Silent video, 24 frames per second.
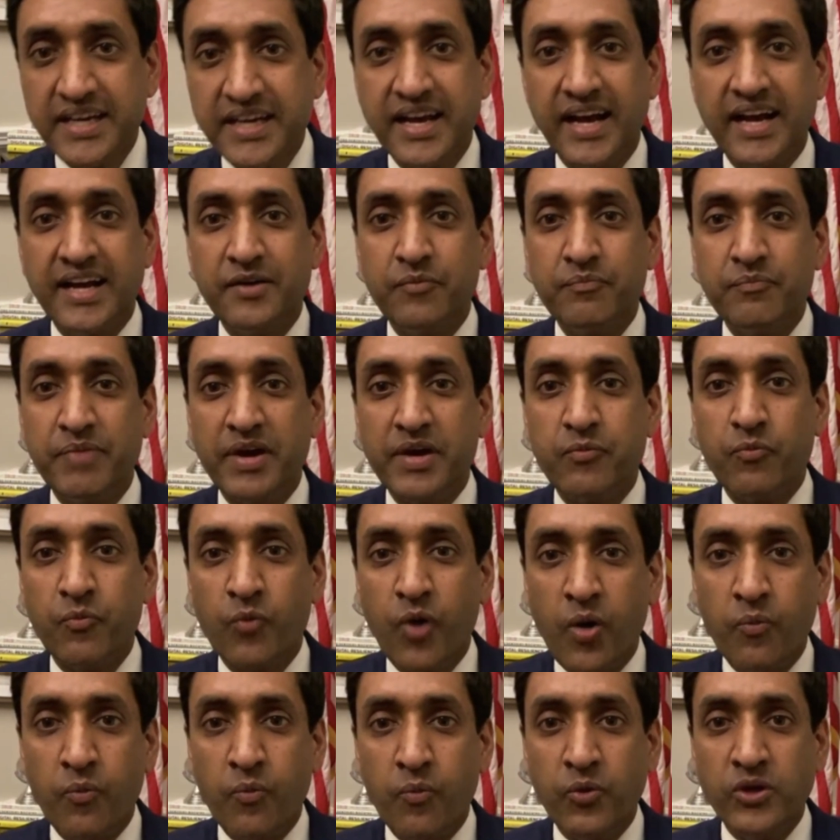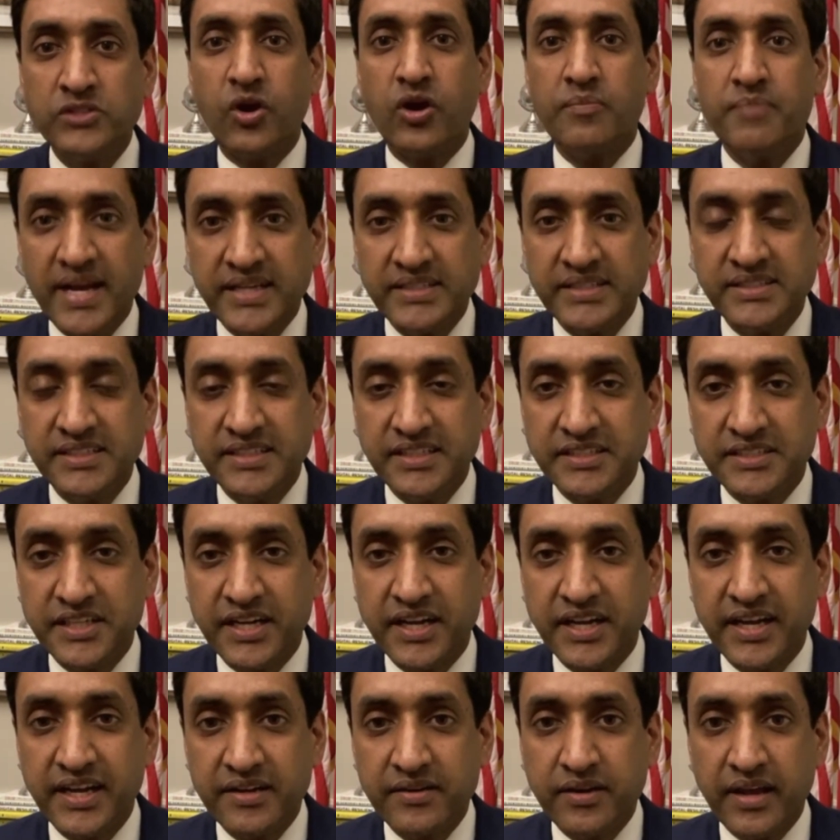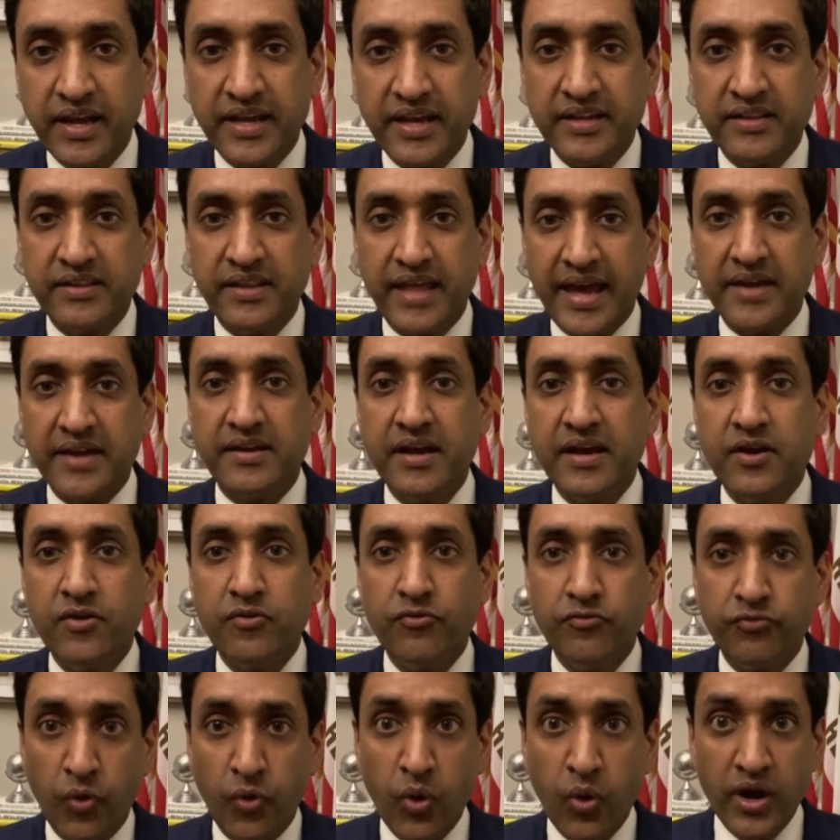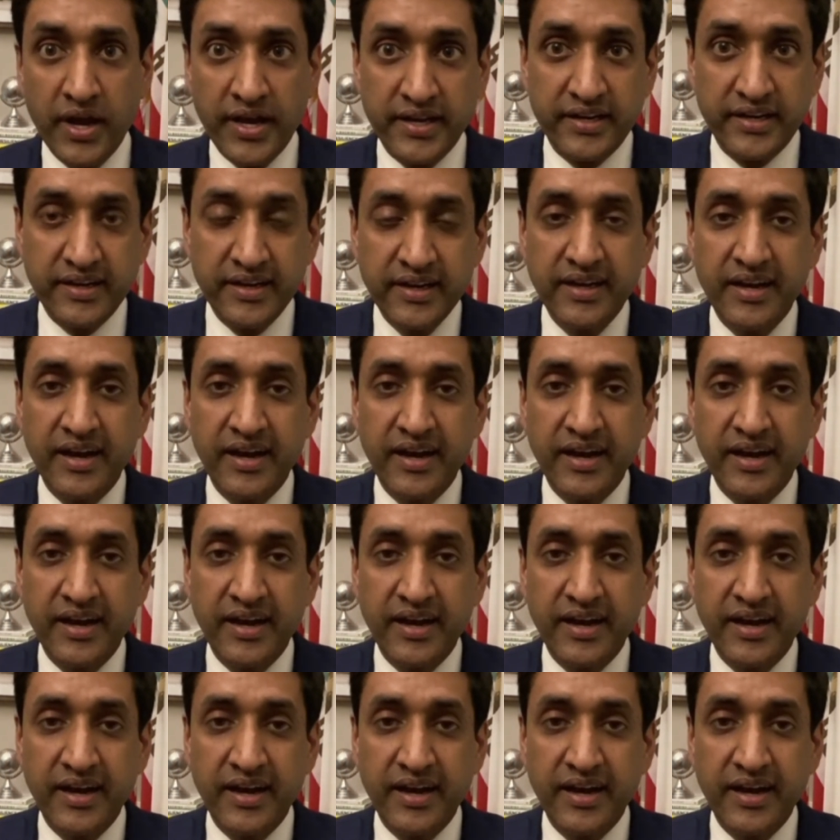Uh, but what was our message in, in that void?